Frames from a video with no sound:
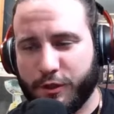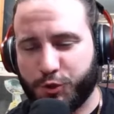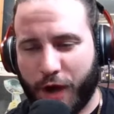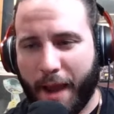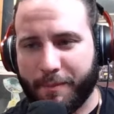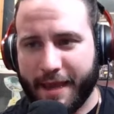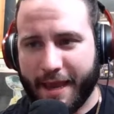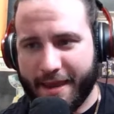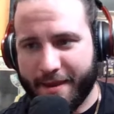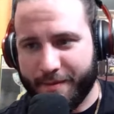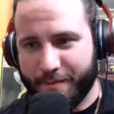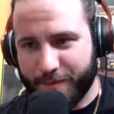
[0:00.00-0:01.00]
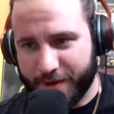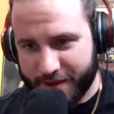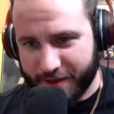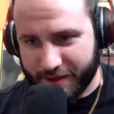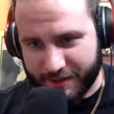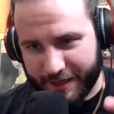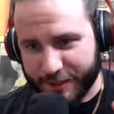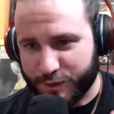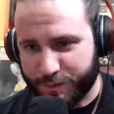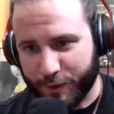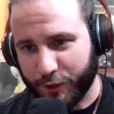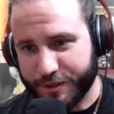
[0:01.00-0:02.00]
that the trap game
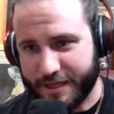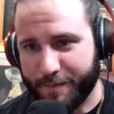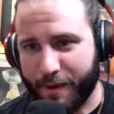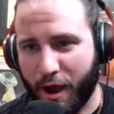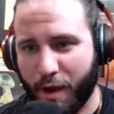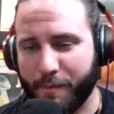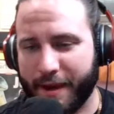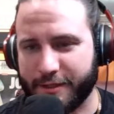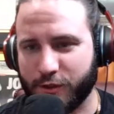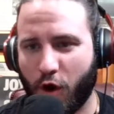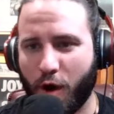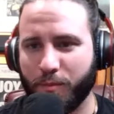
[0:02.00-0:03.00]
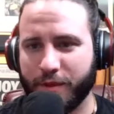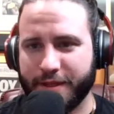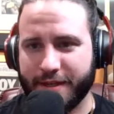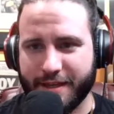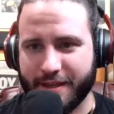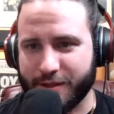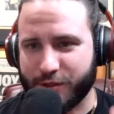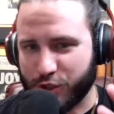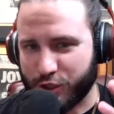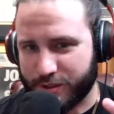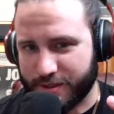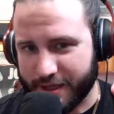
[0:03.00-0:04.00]
conspiracy about Mike Tomlin
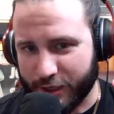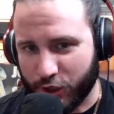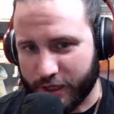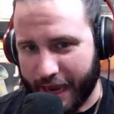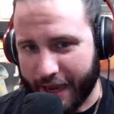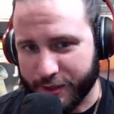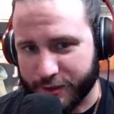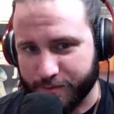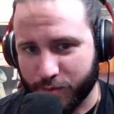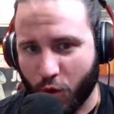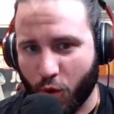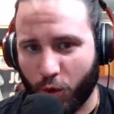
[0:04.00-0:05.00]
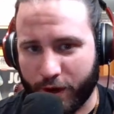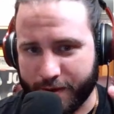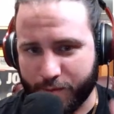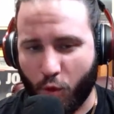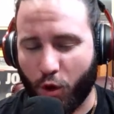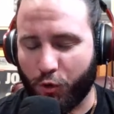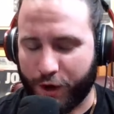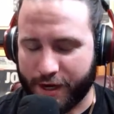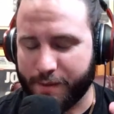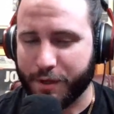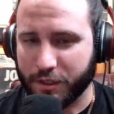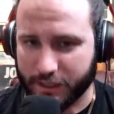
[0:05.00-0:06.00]
just gains more and more
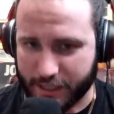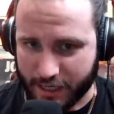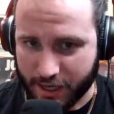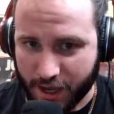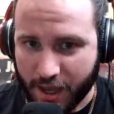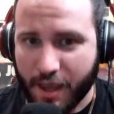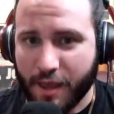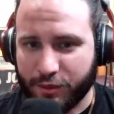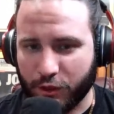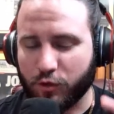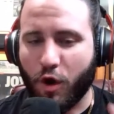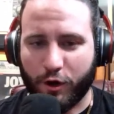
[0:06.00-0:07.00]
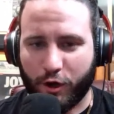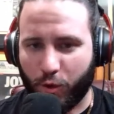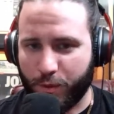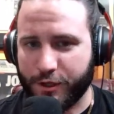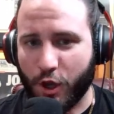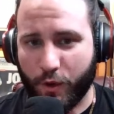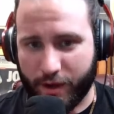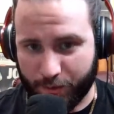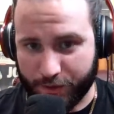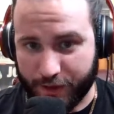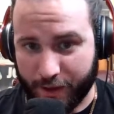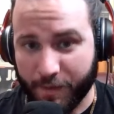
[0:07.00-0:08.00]
credibility the longer we go
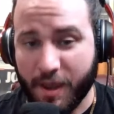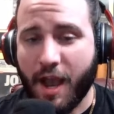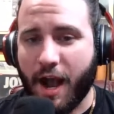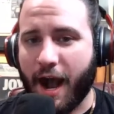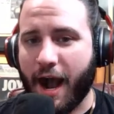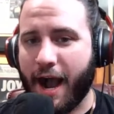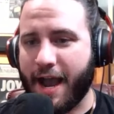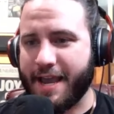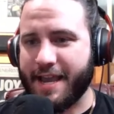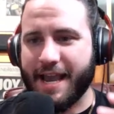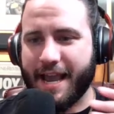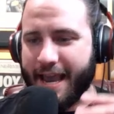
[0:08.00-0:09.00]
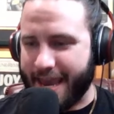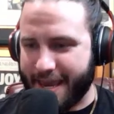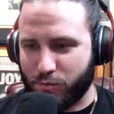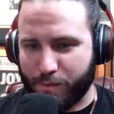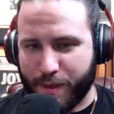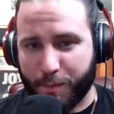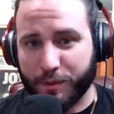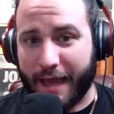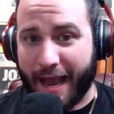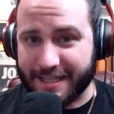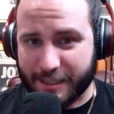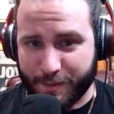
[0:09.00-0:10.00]
here with him. I hate when
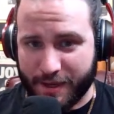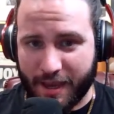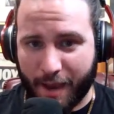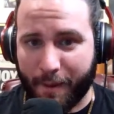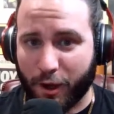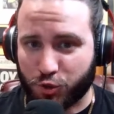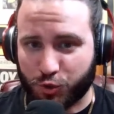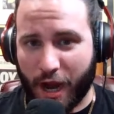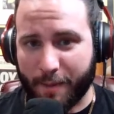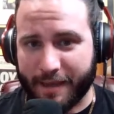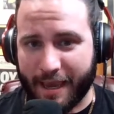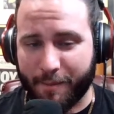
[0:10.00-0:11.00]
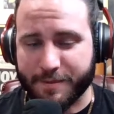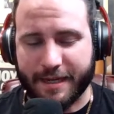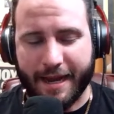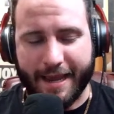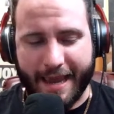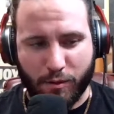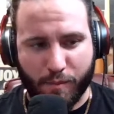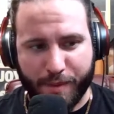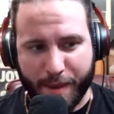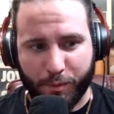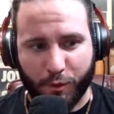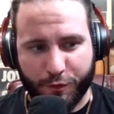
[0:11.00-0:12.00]
people ask me about trap games, and I hate
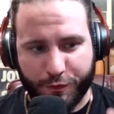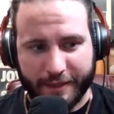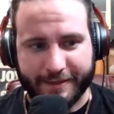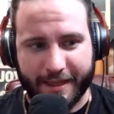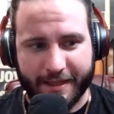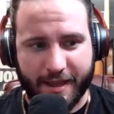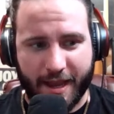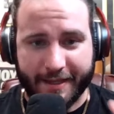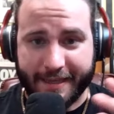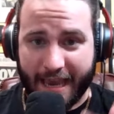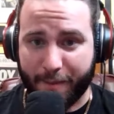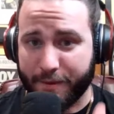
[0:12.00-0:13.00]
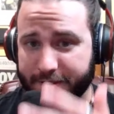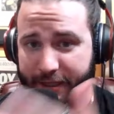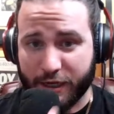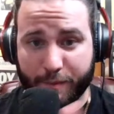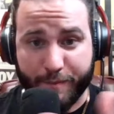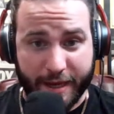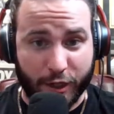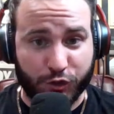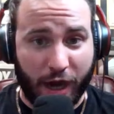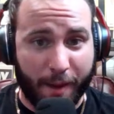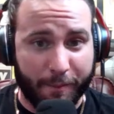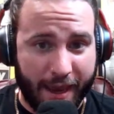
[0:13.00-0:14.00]
when people think that a game is going to be
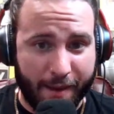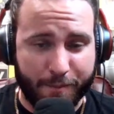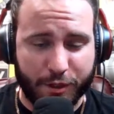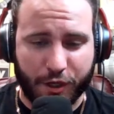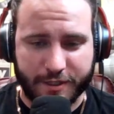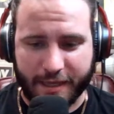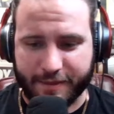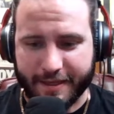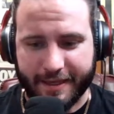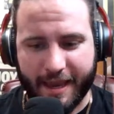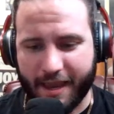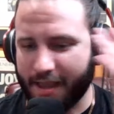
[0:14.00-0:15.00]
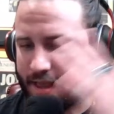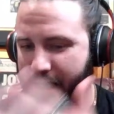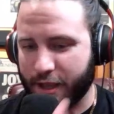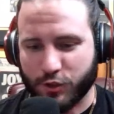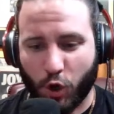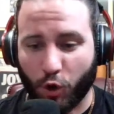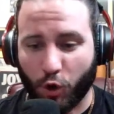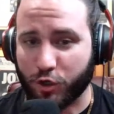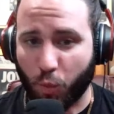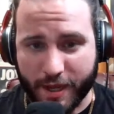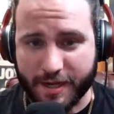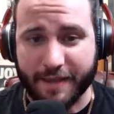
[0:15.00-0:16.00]
a trap game because I think it's
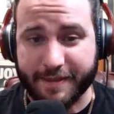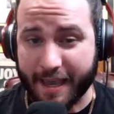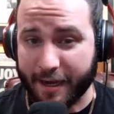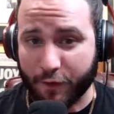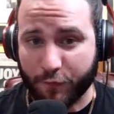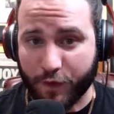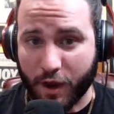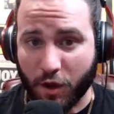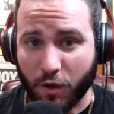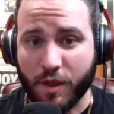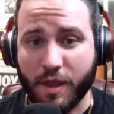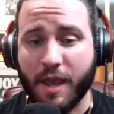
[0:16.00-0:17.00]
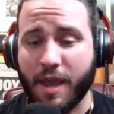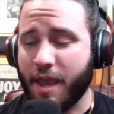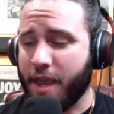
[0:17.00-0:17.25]
hard to win in the N F L.